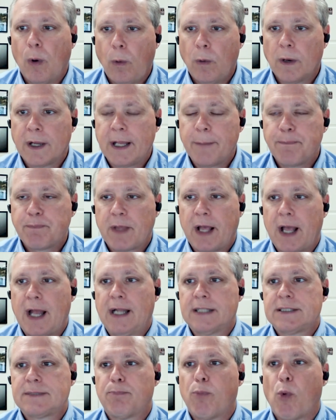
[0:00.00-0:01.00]
only,
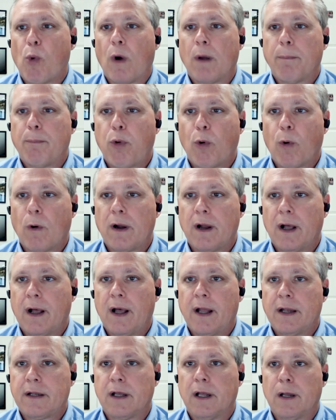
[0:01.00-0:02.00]
and it's more
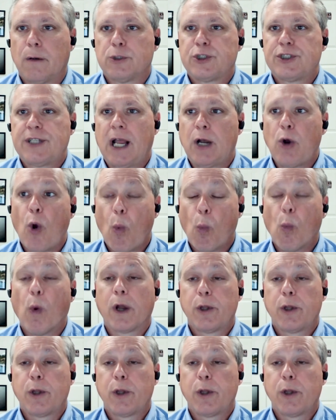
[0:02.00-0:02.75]
important to understand